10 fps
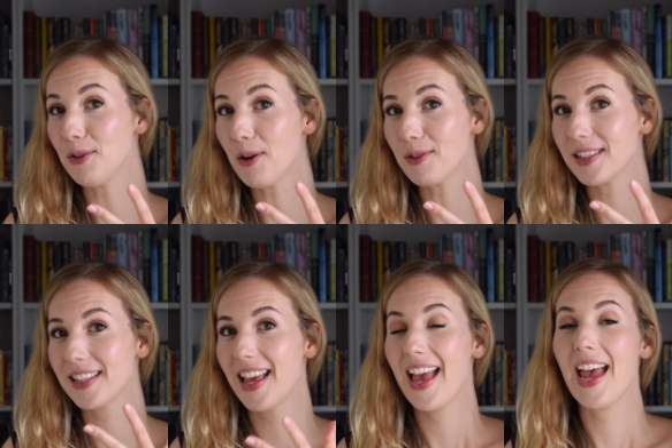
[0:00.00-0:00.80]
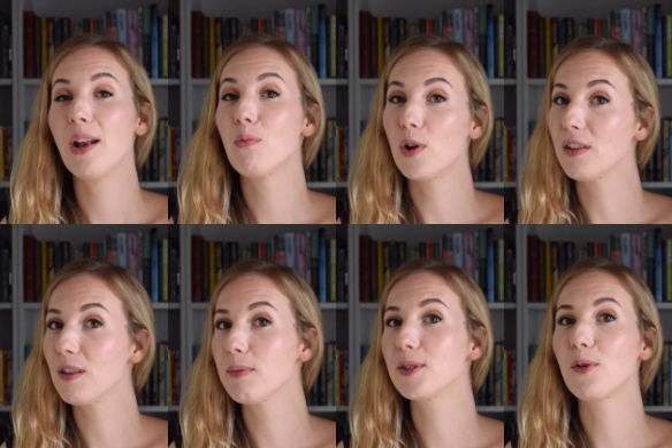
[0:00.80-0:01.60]
notes, and one of
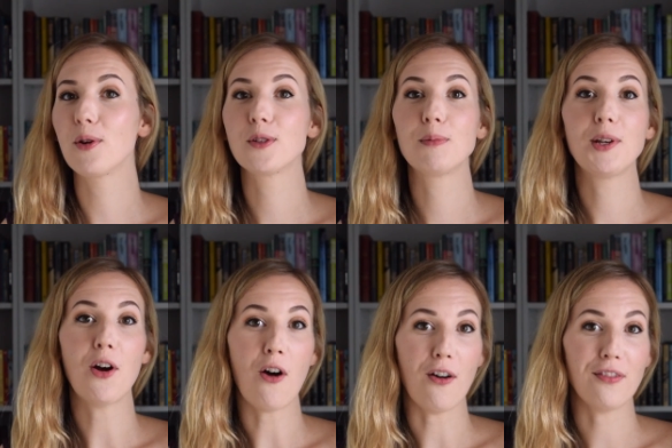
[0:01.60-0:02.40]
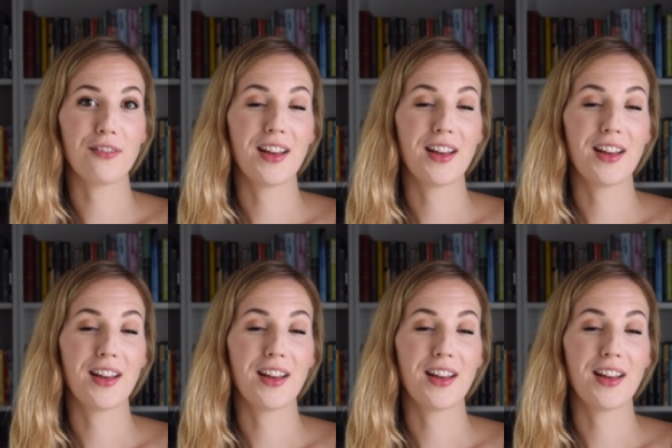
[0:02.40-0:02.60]
them is going to be off.